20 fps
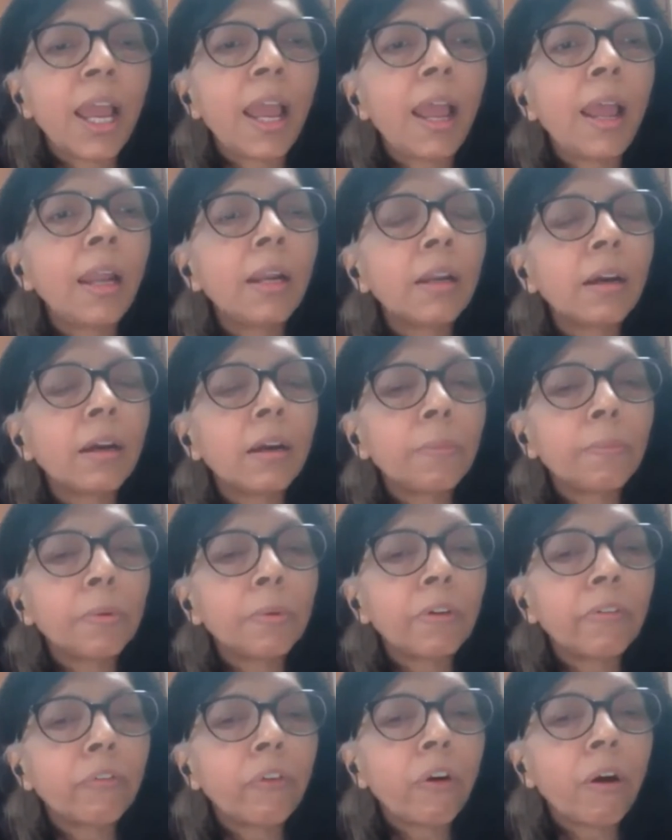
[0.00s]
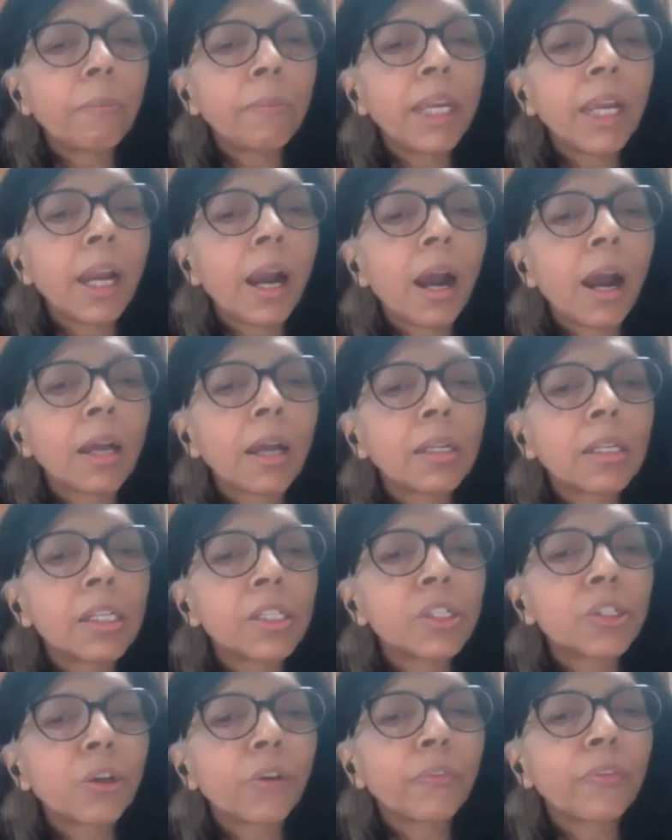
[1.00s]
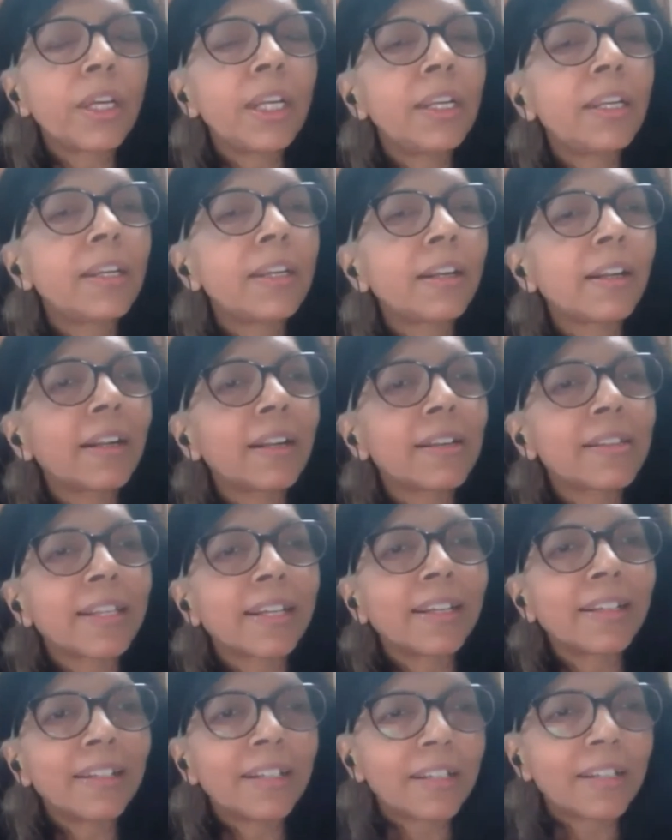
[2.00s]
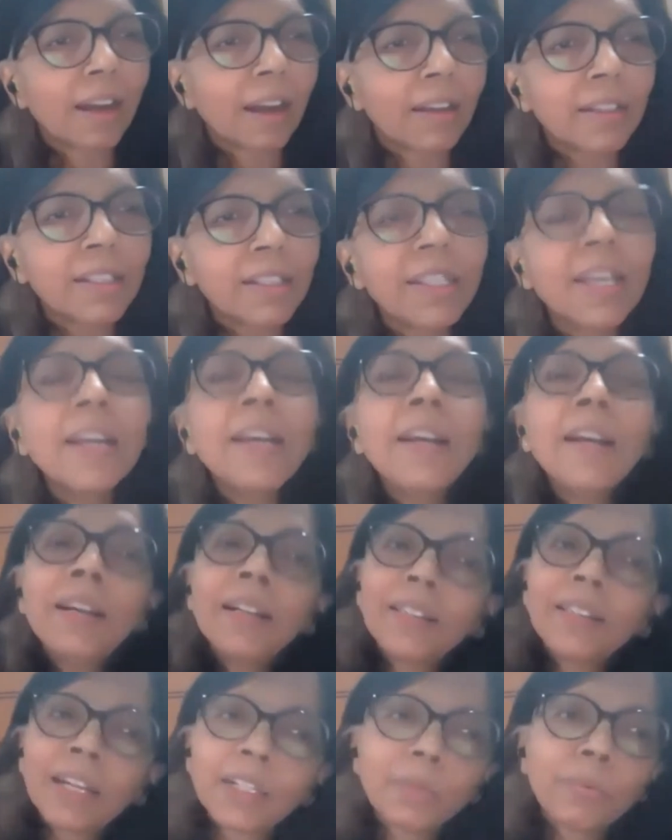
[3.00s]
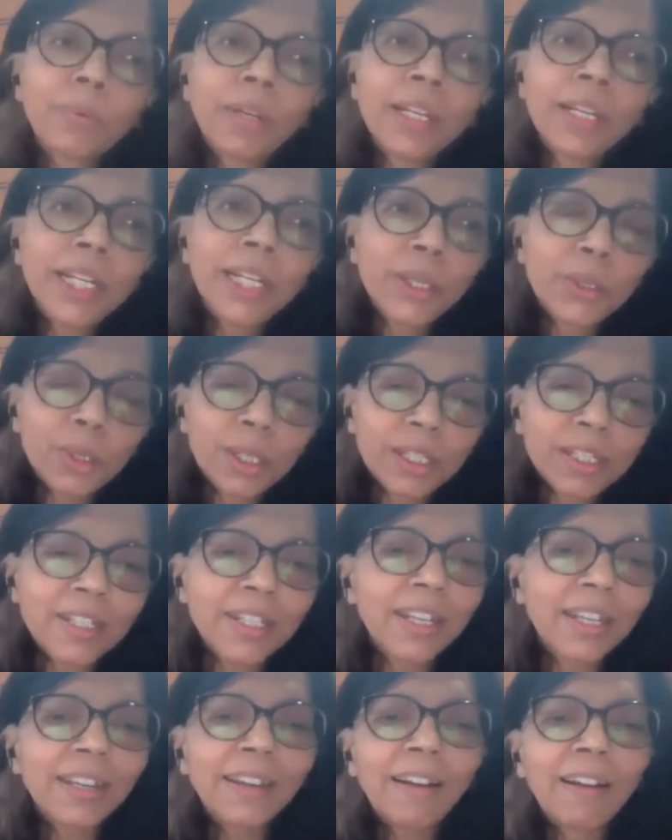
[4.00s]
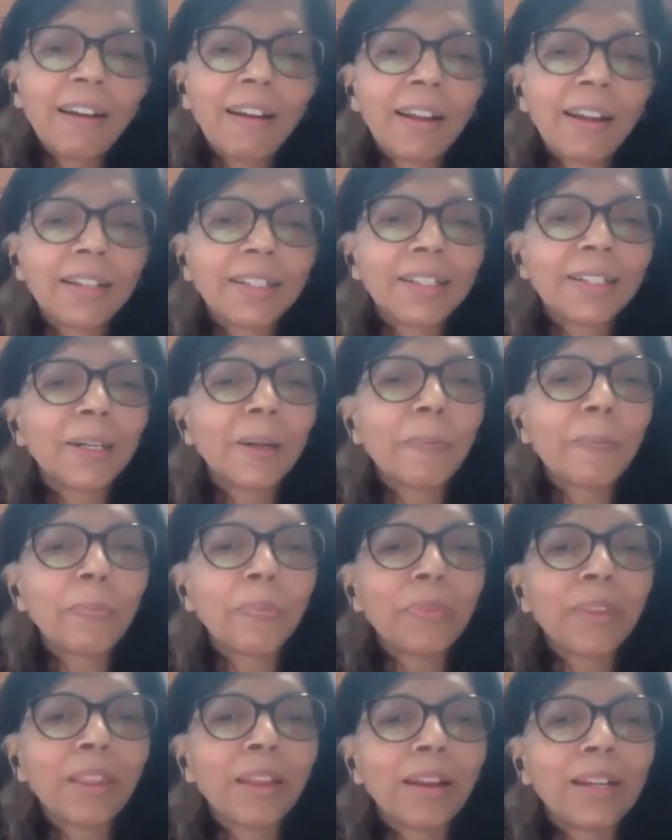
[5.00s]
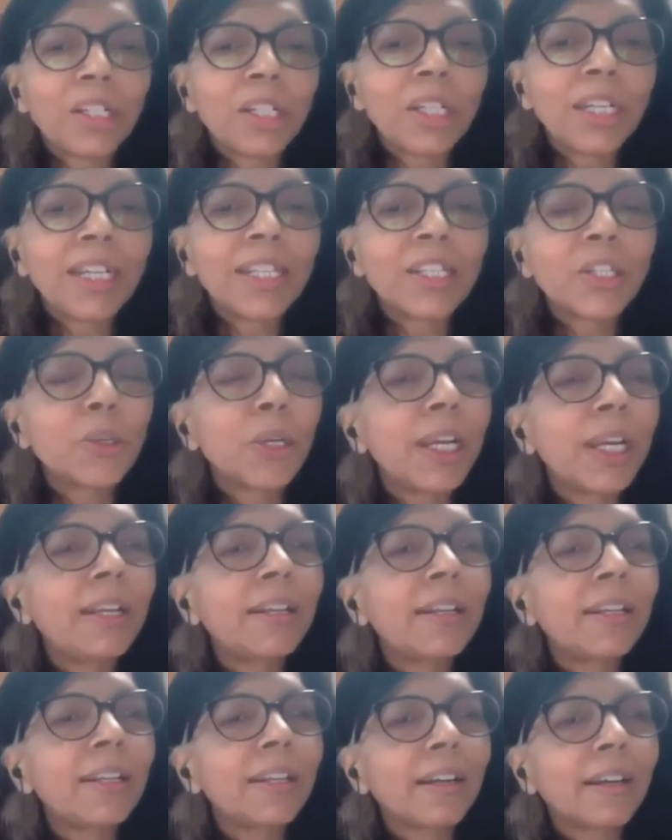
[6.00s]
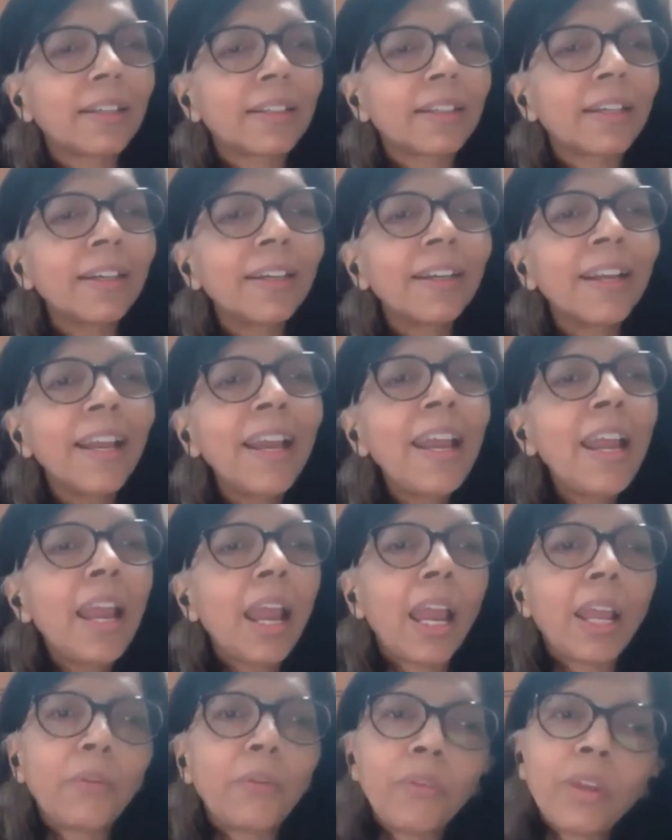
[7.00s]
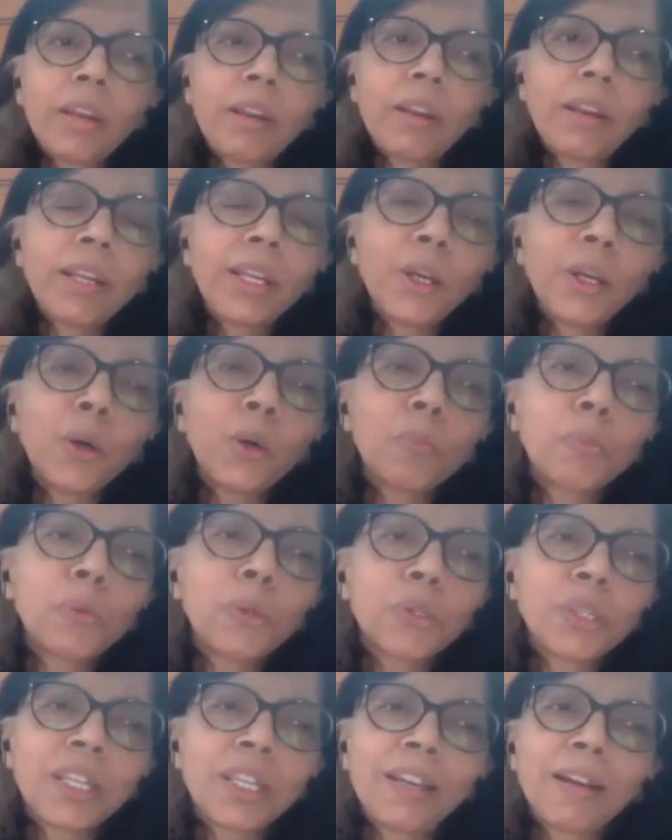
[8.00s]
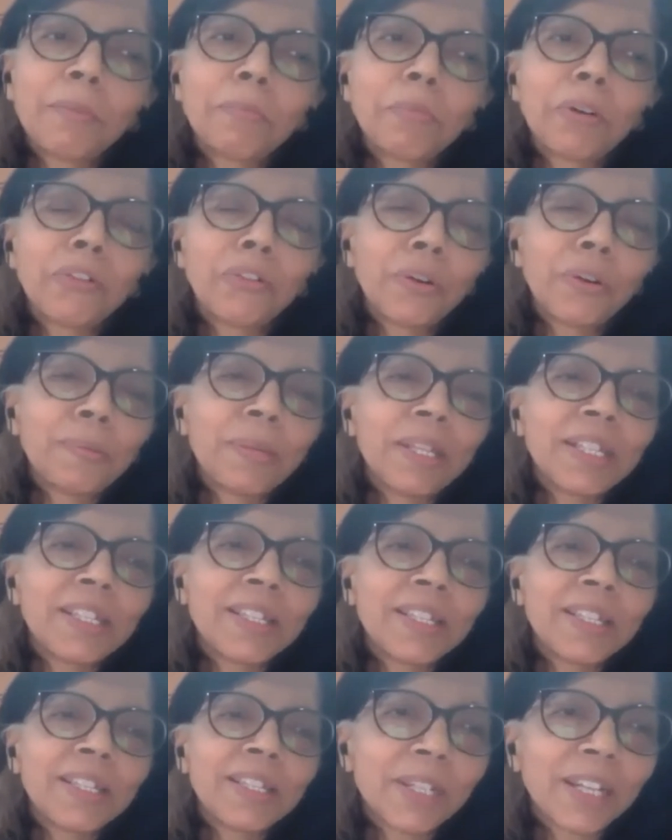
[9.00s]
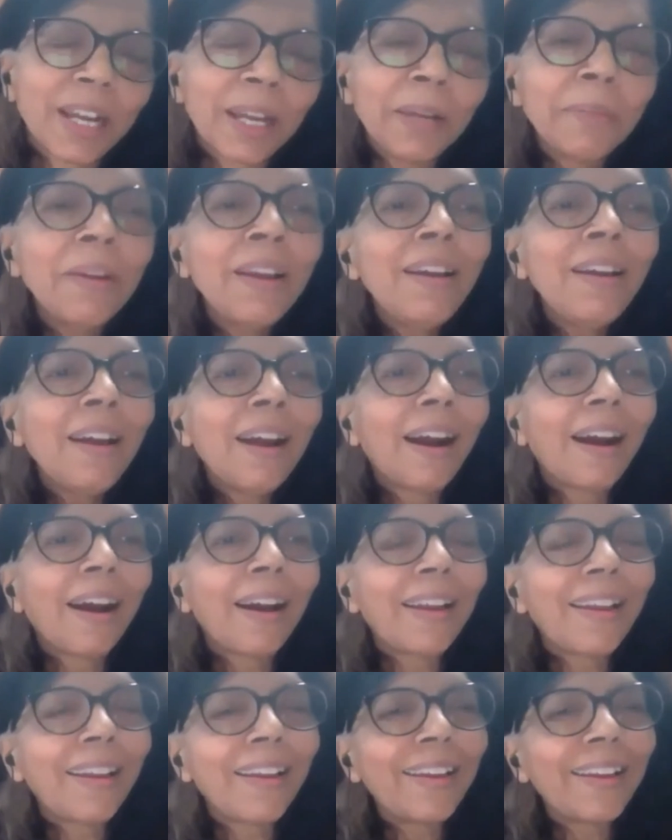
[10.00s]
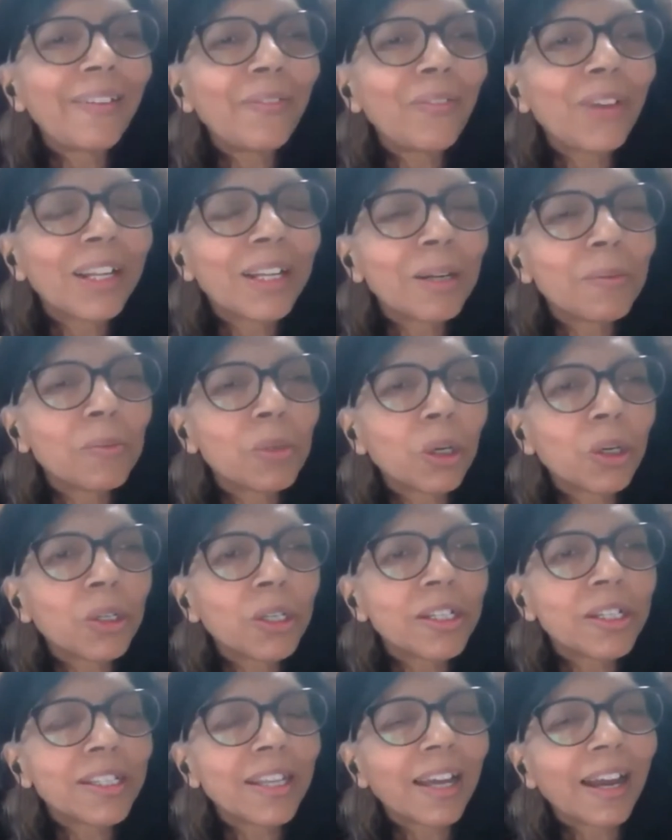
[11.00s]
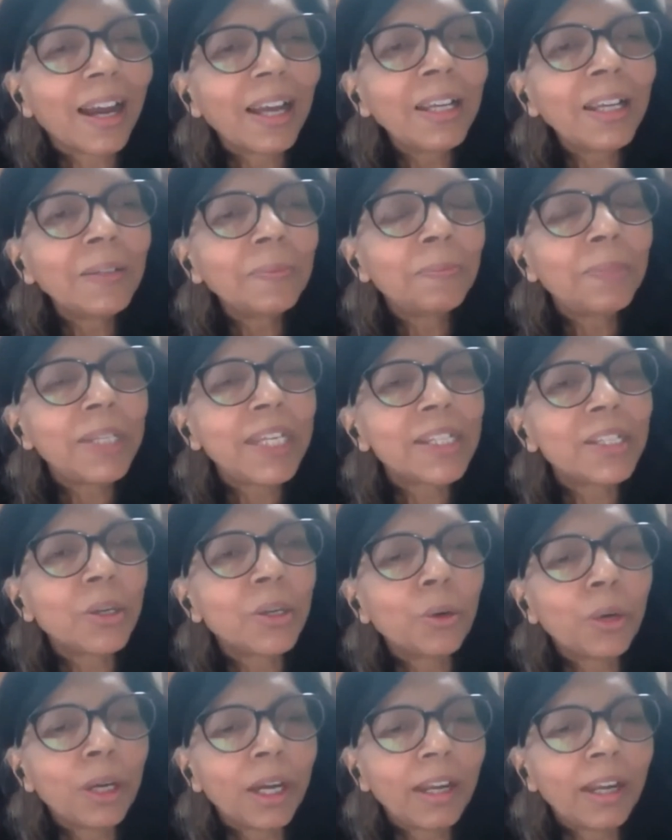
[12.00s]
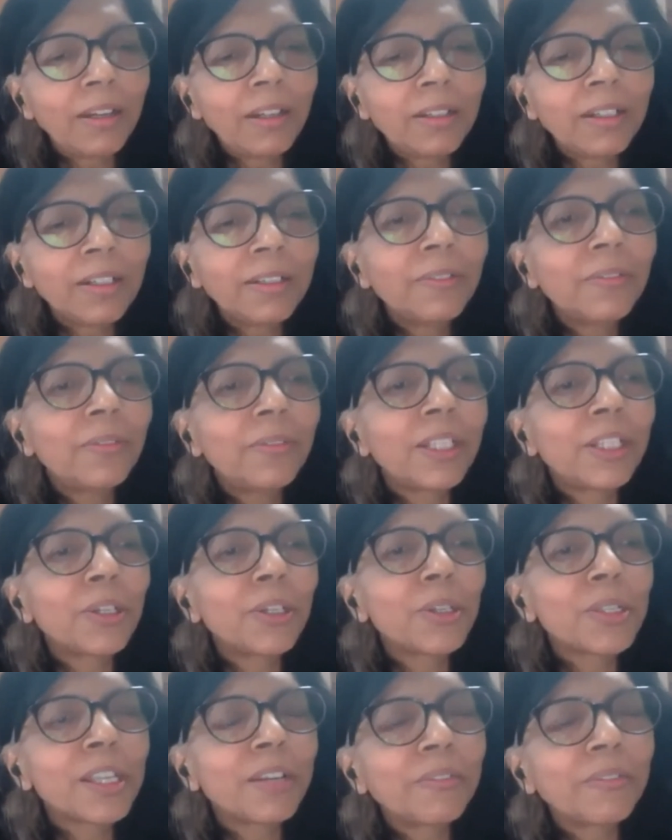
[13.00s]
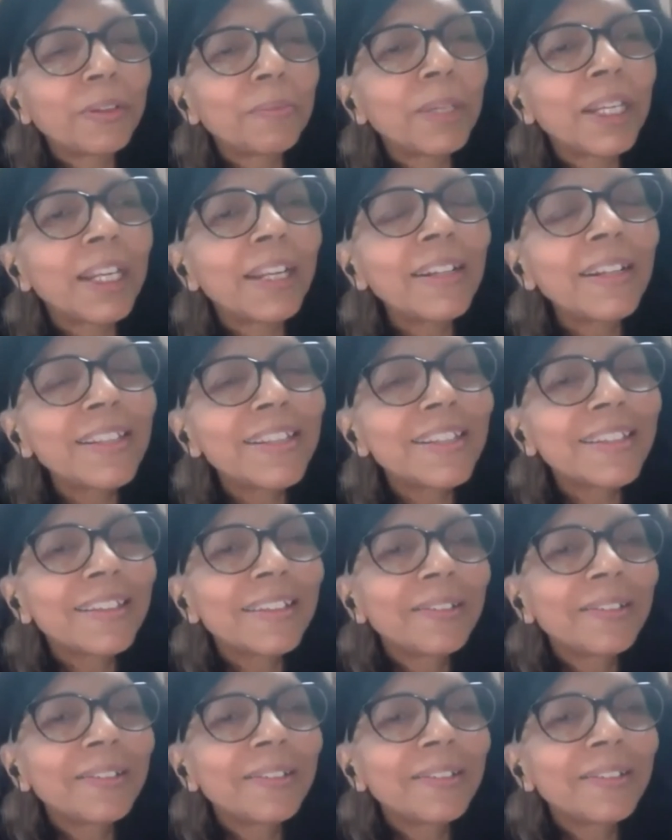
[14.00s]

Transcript: and a performing artist of Indian classical dance. That's very interesting. And she is trained in Kathak, and we really hope to see her performance sometime. I welcome Dr. Sahay. Please go ahead with your 7 minutes.